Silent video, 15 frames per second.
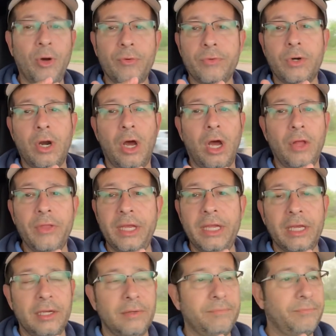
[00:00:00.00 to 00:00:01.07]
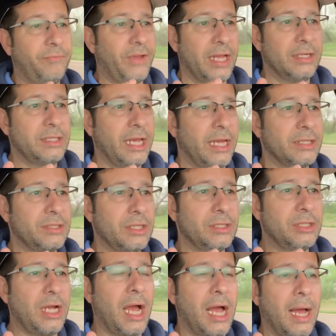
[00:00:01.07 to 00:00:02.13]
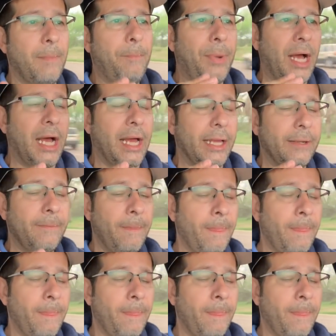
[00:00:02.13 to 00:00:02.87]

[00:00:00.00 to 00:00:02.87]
Overall, they did a fantastic job, but